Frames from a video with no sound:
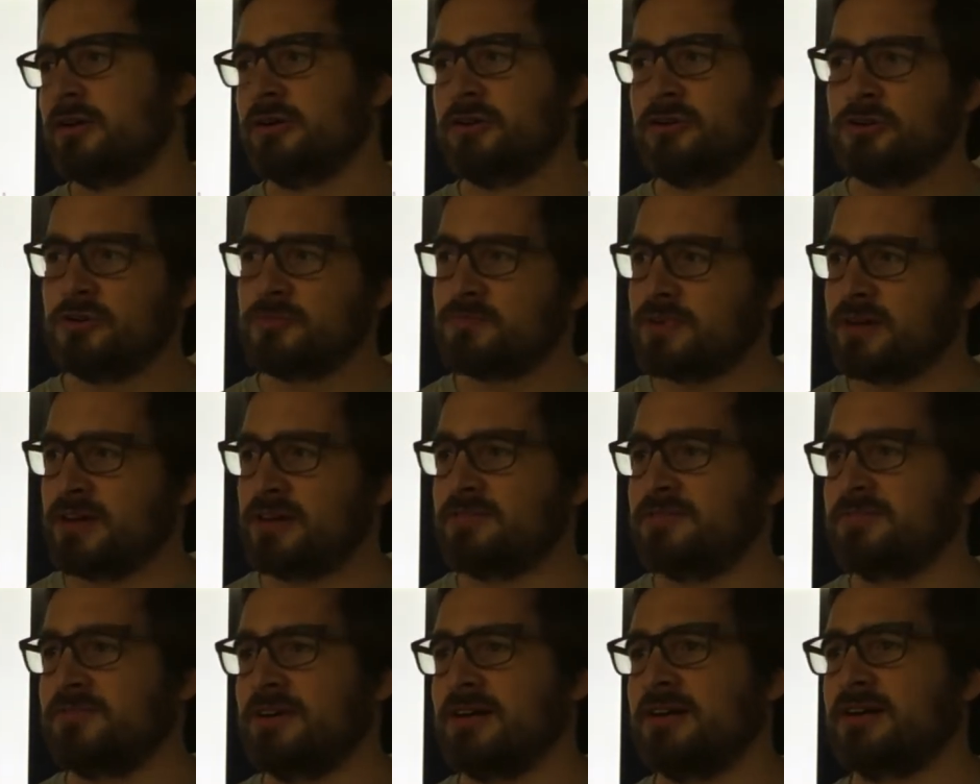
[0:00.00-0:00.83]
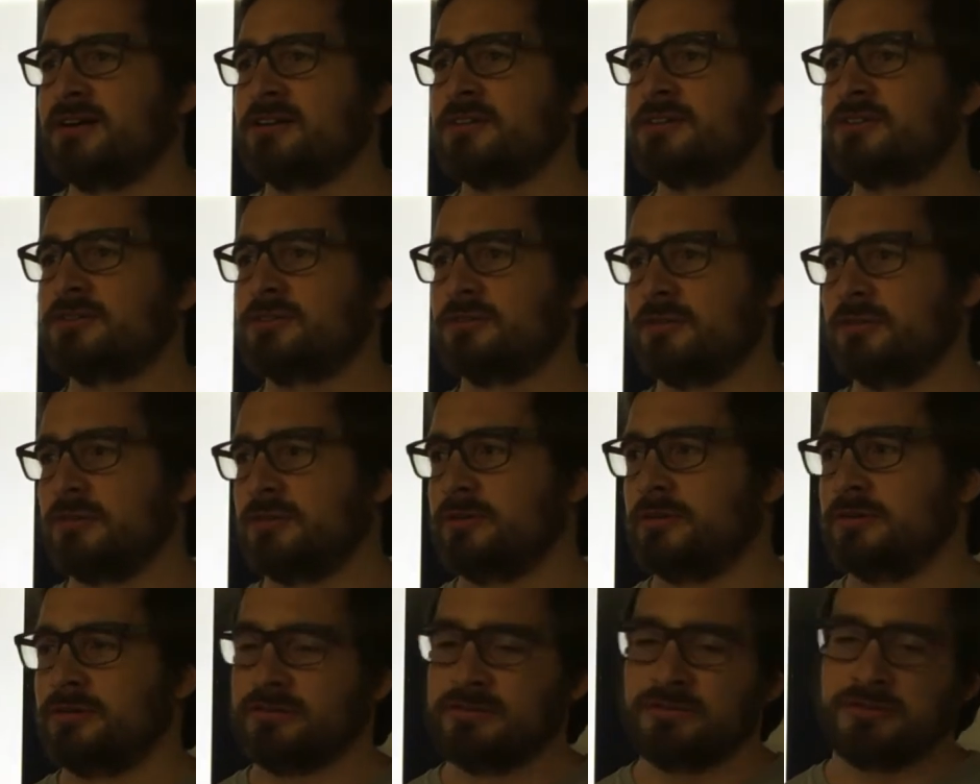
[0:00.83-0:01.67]
new pack files
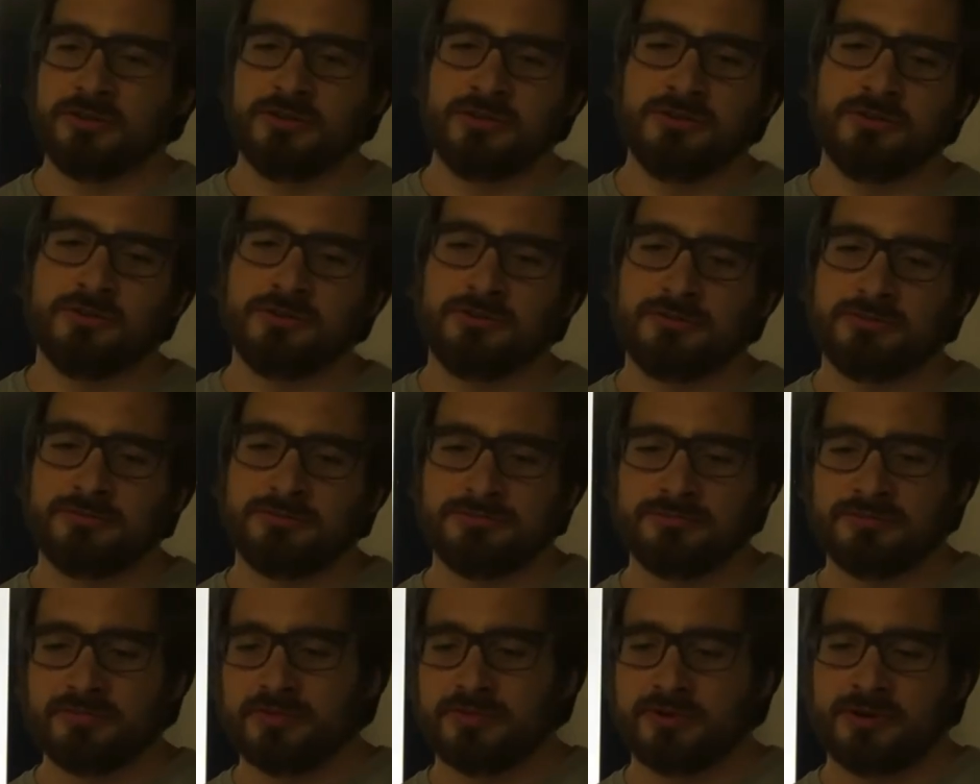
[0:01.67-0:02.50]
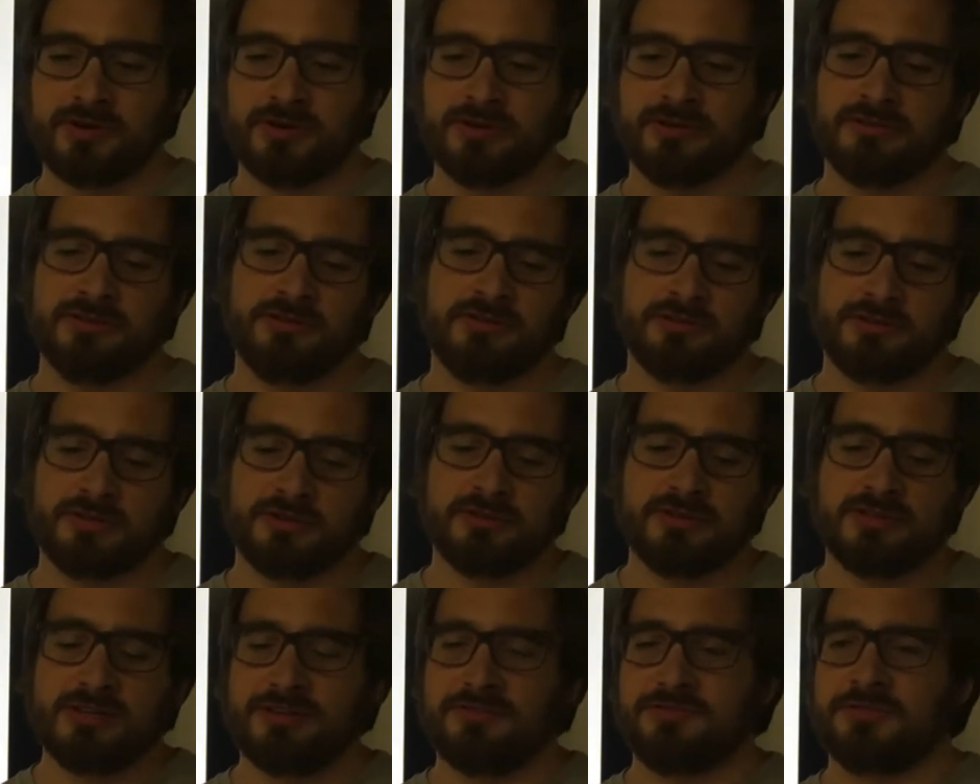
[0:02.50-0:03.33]
or you
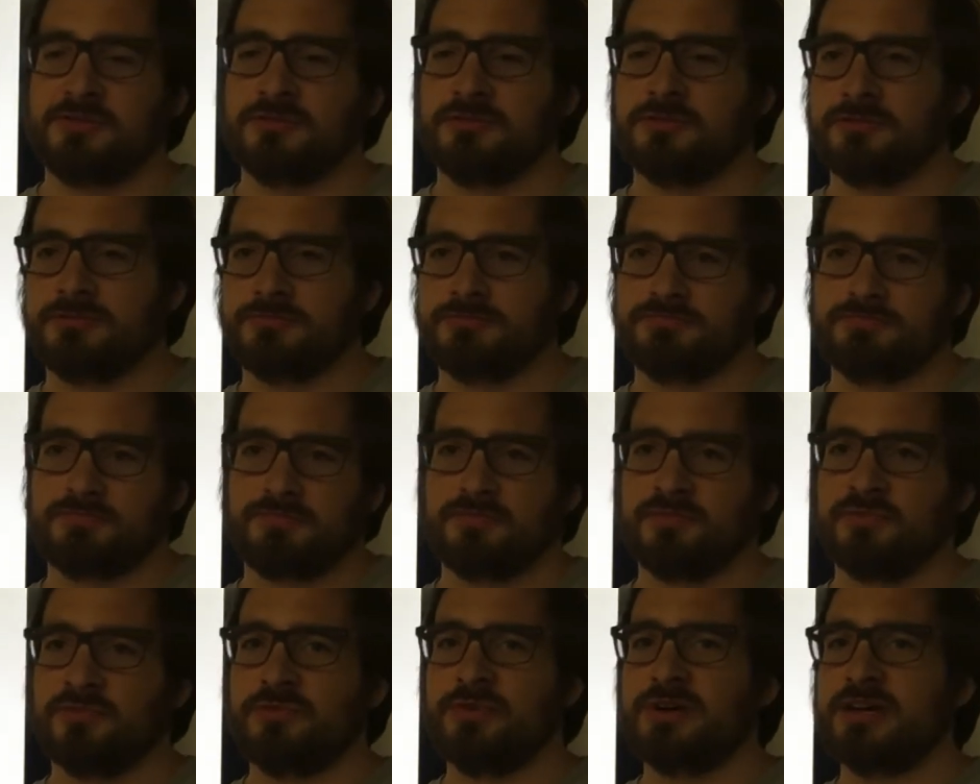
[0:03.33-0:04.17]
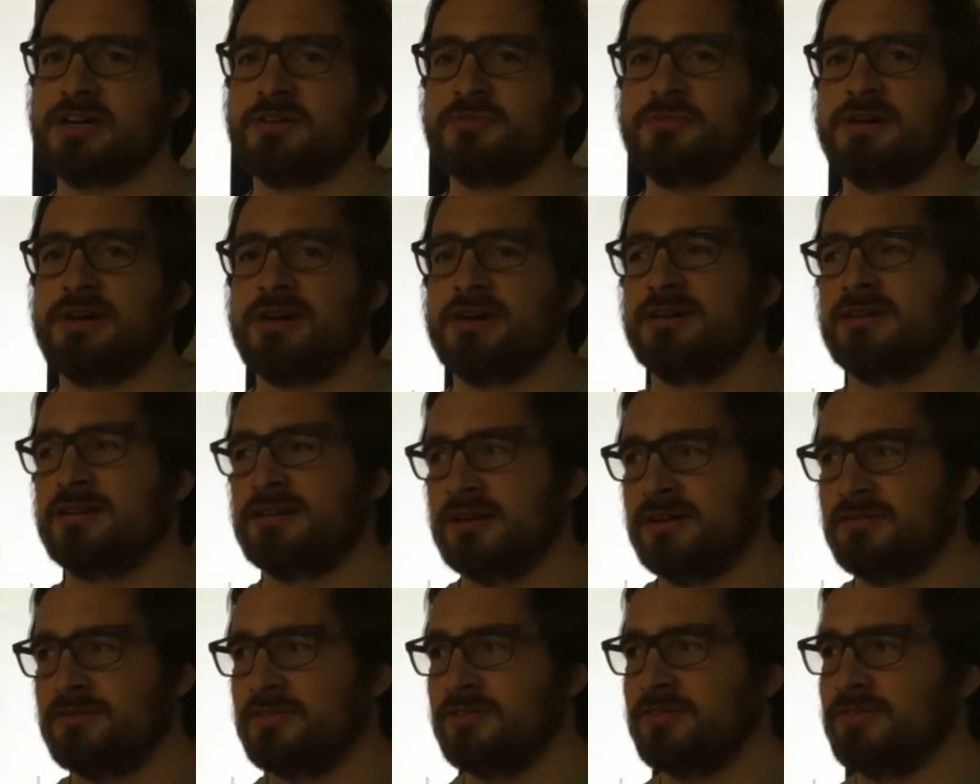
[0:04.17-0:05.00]
don't have to recreate
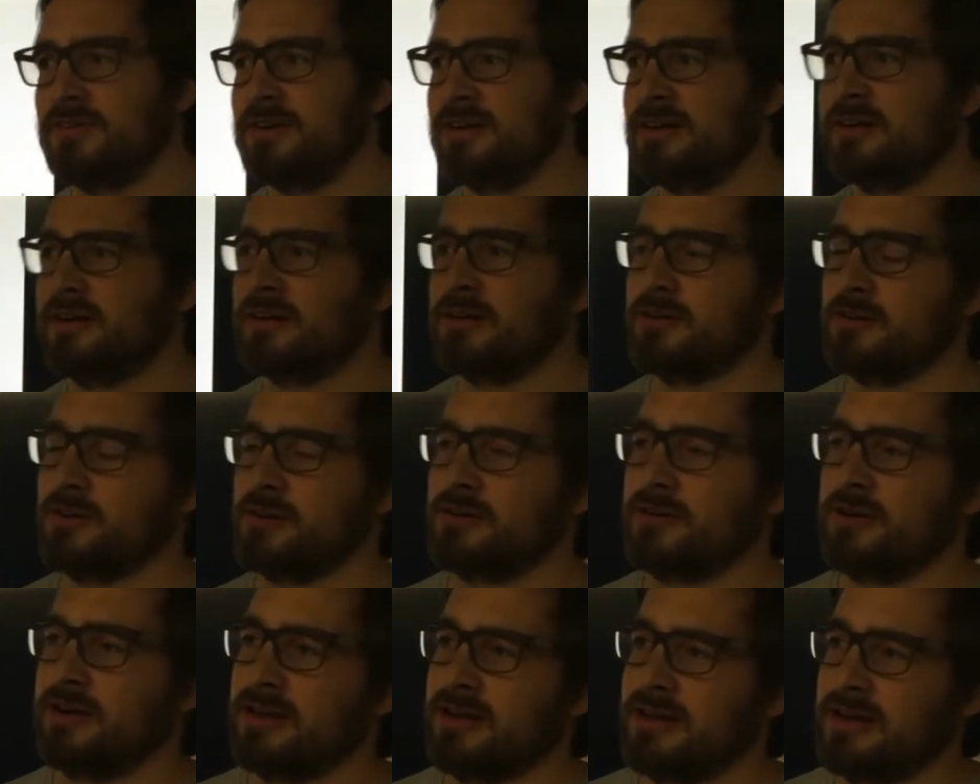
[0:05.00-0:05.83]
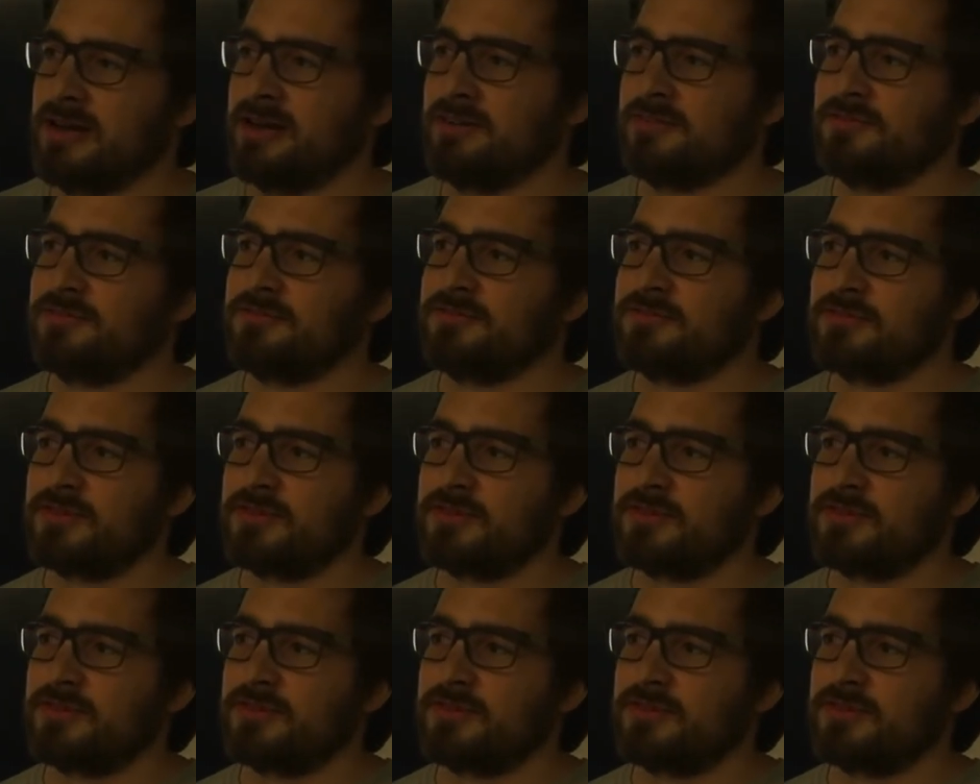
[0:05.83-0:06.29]
everything that you already have.